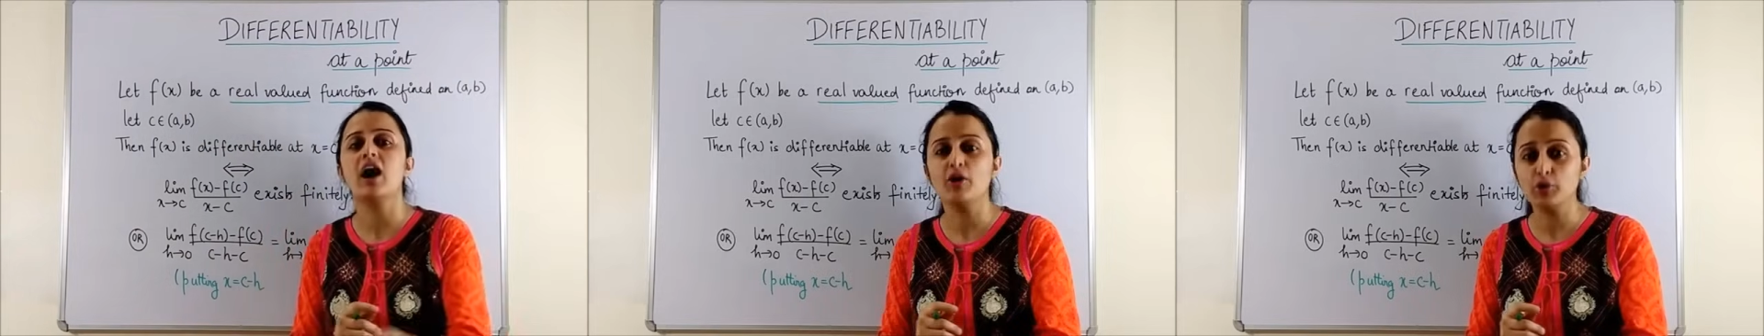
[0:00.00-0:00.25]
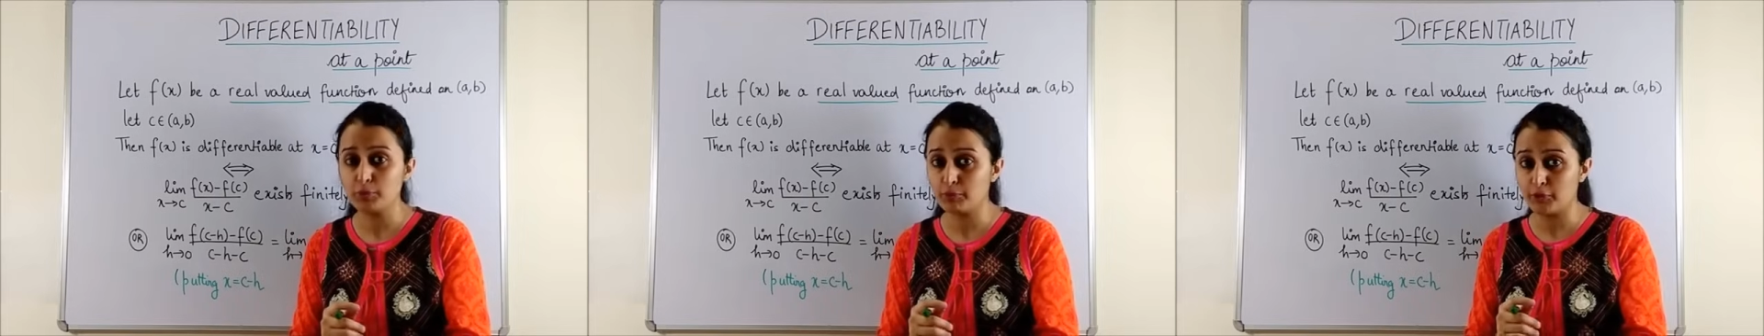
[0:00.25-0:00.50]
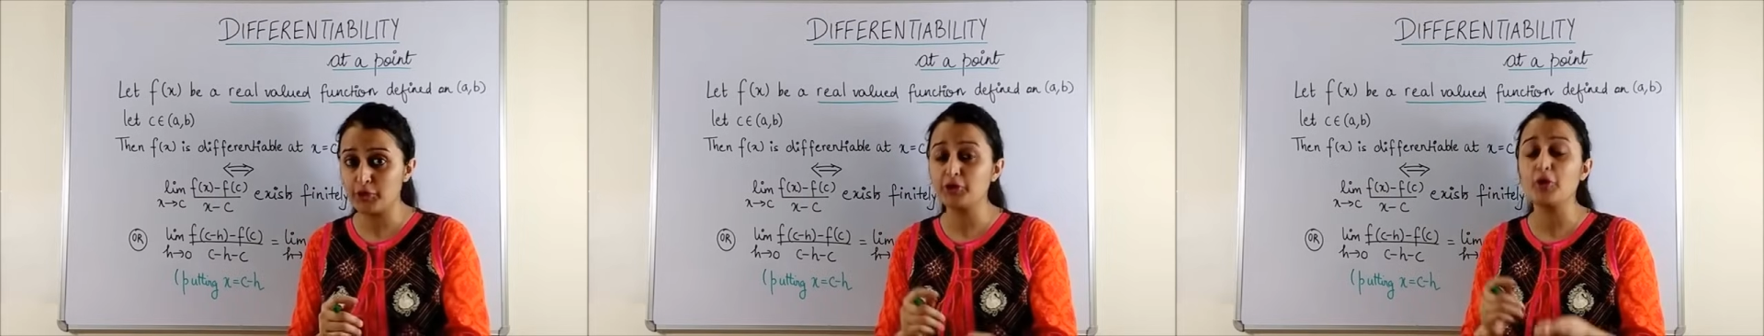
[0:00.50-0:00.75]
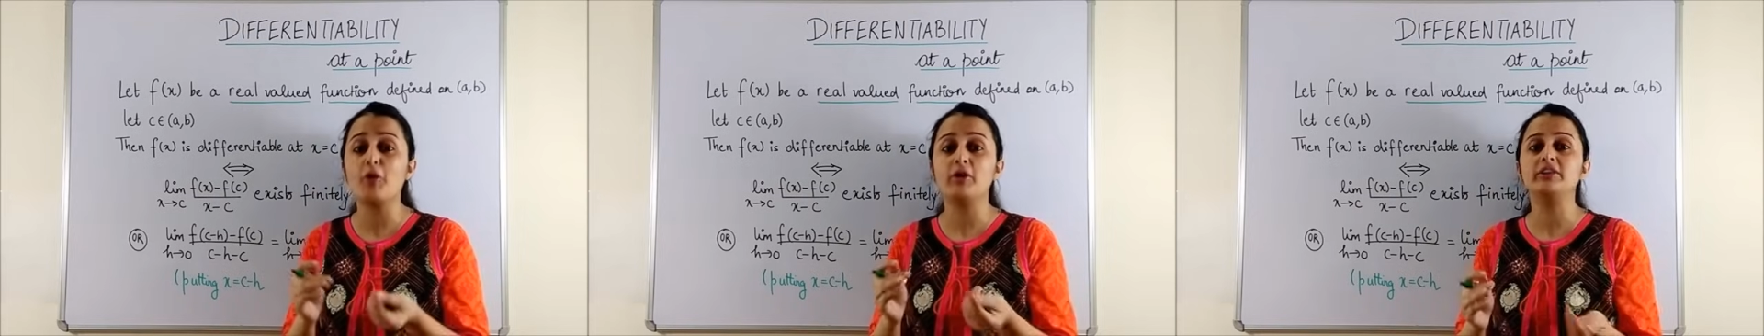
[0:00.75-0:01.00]

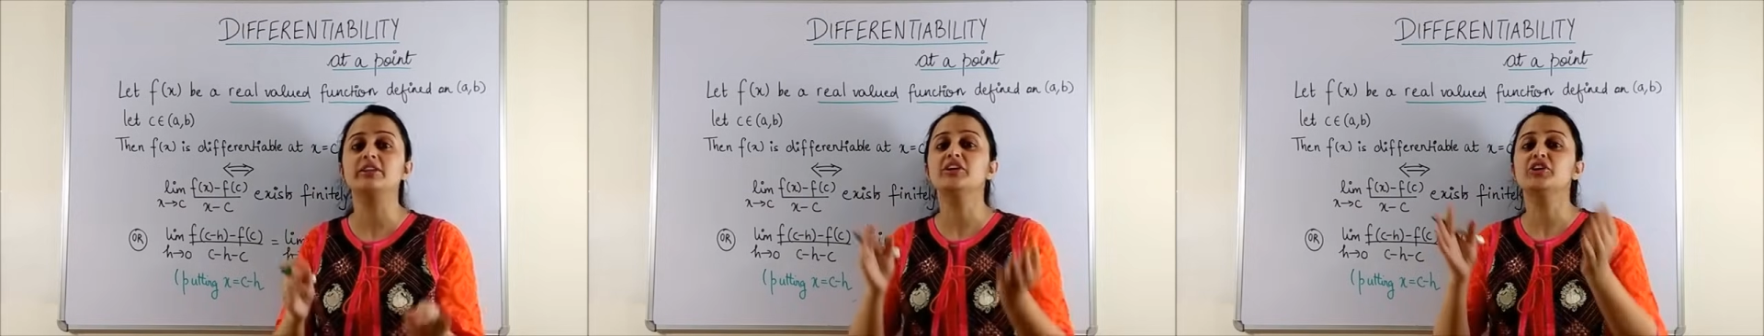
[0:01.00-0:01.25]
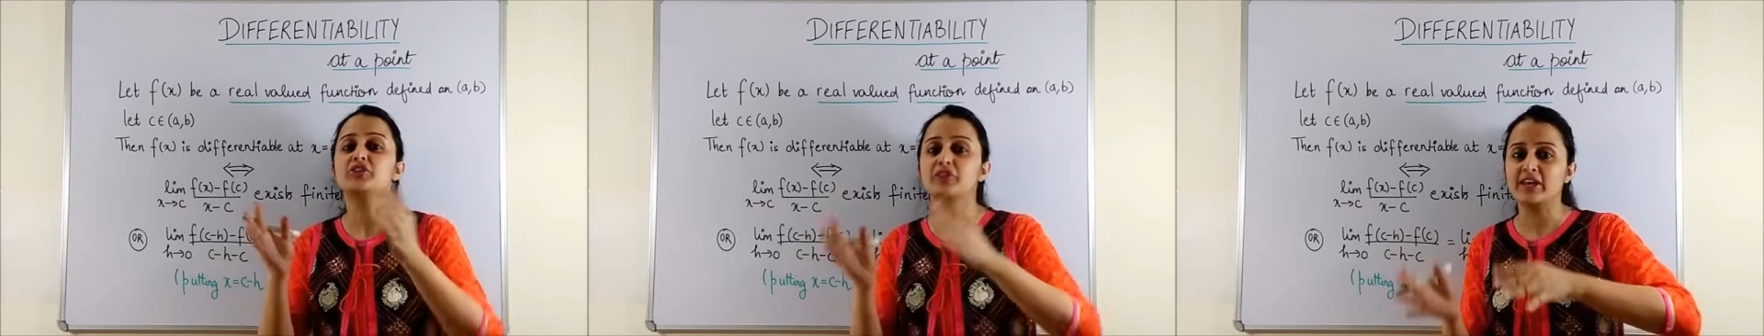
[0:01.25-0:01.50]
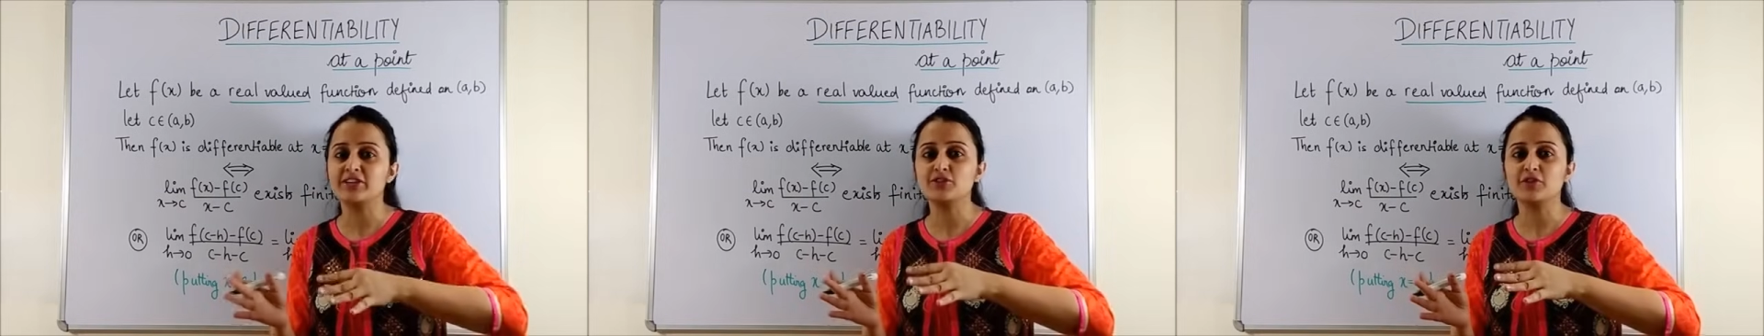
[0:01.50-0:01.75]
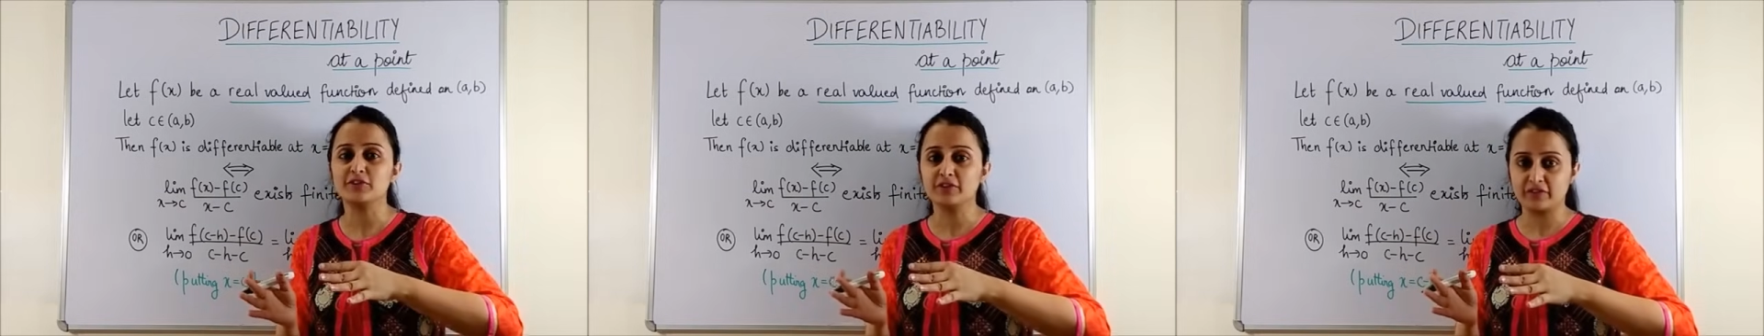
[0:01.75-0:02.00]
output or the range
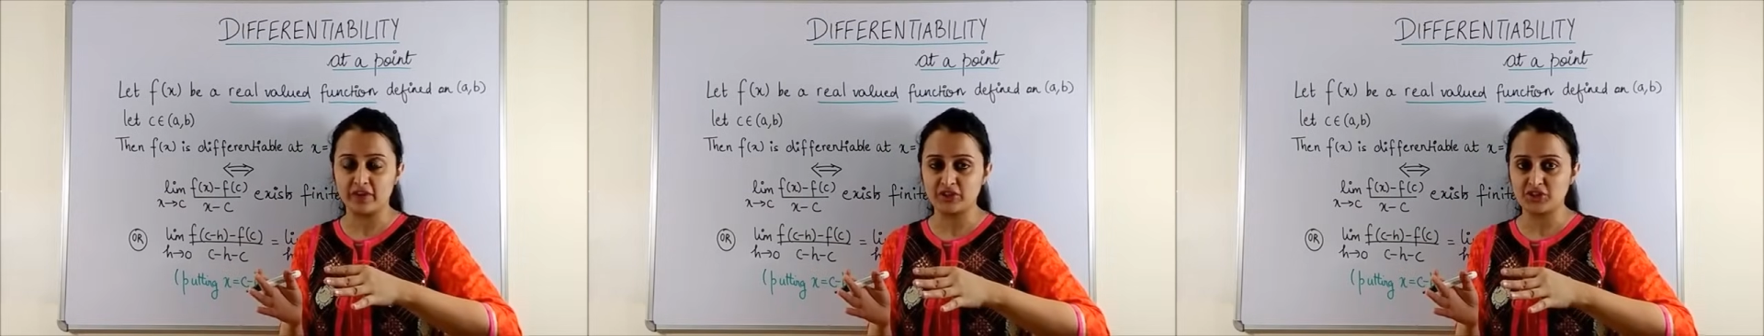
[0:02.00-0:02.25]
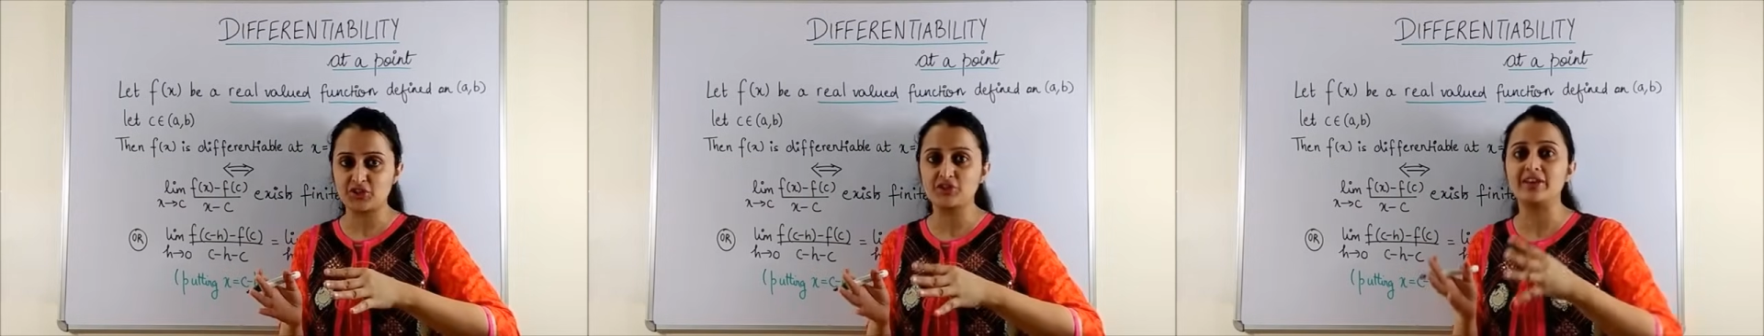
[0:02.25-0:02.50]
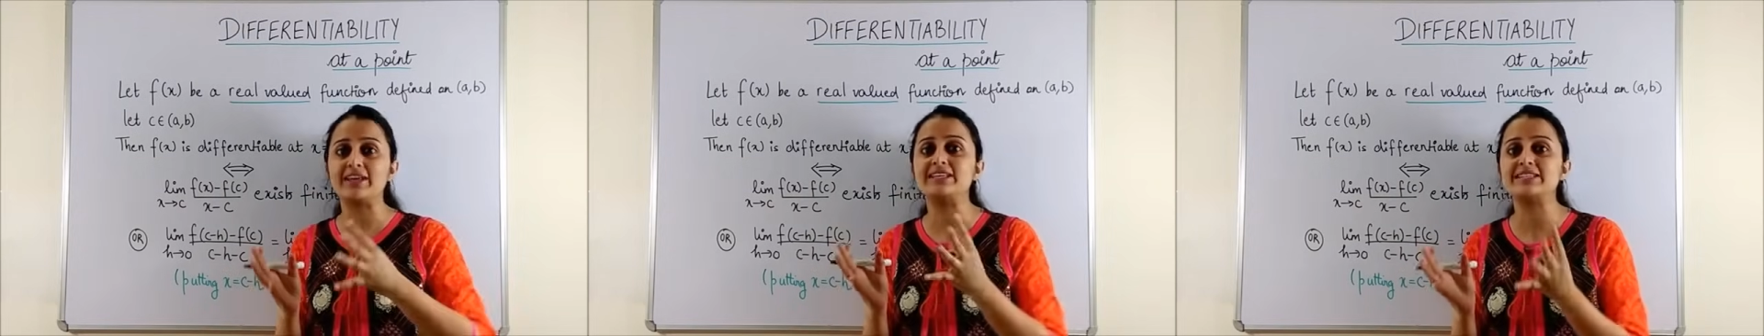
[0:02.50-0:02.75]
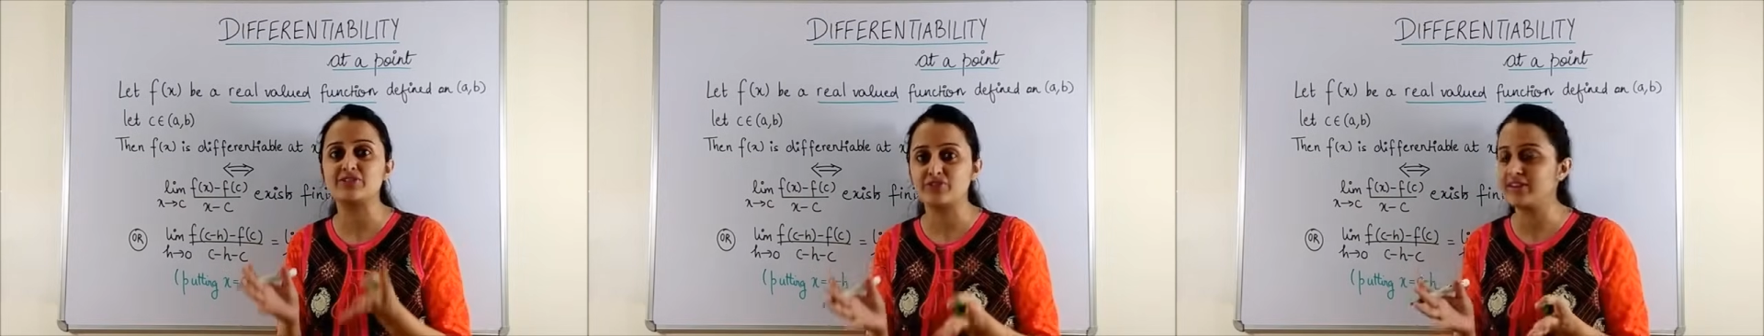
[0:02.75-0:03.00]
of the function
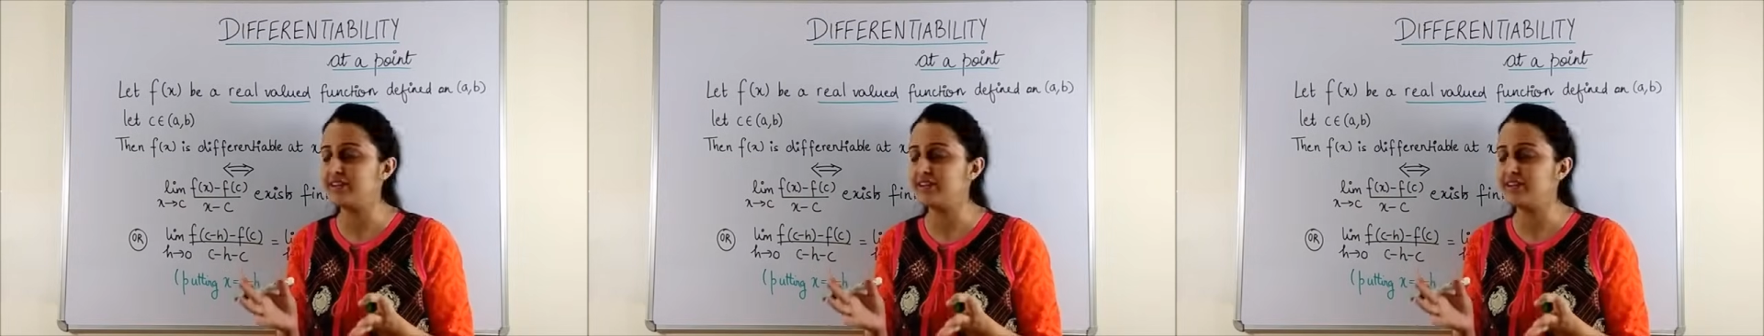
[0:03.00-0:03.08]
is